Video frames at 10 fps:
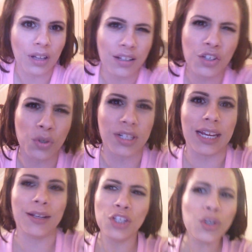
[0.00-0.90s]
You'll
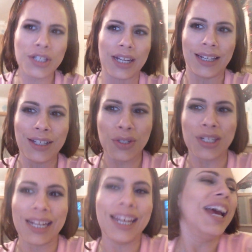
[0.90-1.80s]
see.
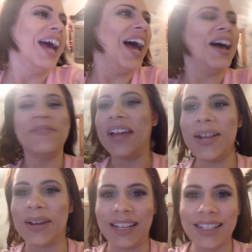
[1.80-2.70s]

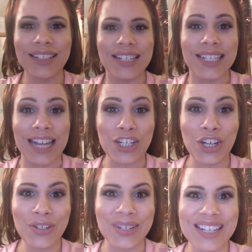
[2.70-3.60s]
Anyway, stay
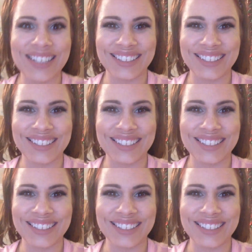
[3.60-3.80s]
tuned.